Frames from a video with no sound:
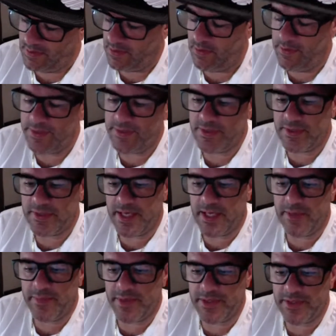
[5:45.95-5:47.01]
always should
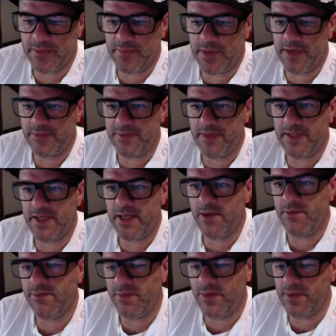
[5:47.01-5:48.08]
celebrate your birthday and
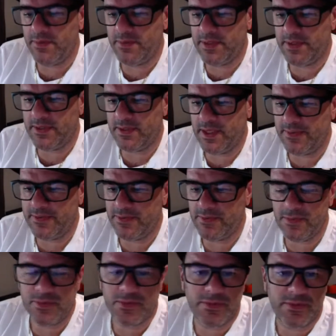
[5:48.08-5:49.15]
have fun, man. Life's
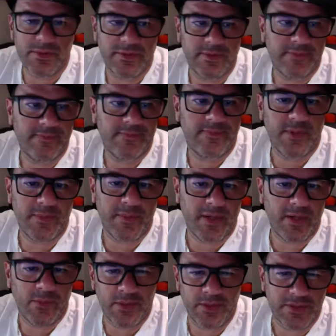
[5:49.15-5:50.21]
too short, no
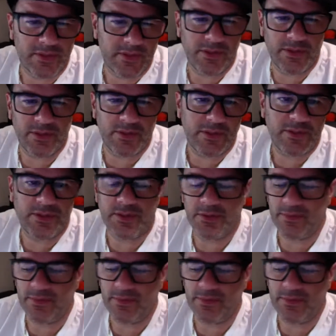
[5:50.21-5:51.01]
matter what's going on,